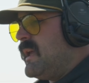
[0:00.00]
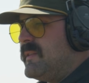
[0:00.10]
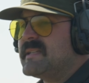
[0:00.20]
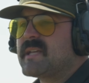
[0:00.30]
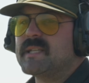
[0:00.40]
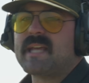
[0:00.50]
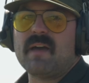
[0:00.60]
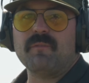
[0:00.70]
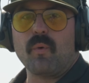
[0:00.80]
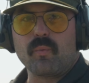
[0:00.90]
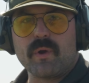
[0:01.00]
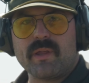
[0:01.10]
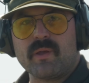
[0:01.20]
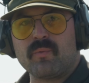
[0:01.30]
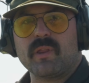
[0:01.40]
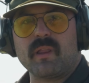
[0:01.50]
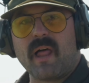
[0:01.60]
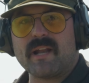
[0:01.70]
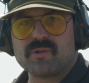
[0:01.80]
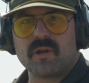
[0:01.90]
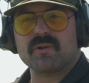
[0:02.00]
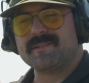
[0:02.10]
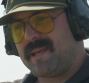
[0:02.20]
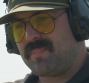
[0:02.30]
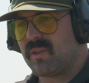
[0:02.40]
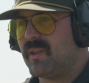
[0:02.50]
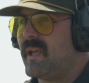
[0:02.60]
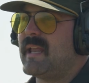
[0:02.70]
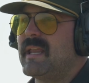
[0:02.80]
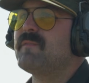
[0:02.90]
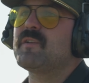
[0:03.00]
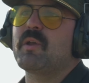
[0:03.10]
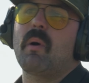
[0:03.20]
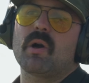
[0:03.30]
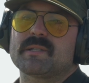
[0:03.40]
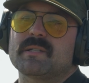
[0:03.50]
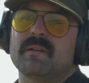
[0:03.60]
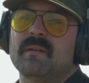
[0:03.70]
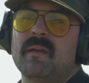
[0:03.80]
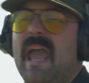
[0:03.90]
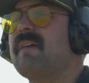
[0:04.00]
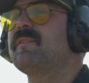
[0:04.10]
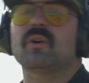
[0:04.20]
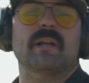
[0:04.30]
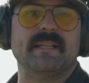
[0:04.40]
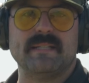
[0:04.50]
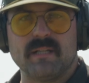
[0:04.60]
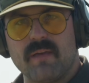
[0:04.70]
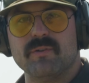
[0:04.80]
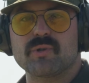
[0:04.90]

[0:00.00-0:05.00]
These guns have really, really light triggers typically, and even amongst heavier 1911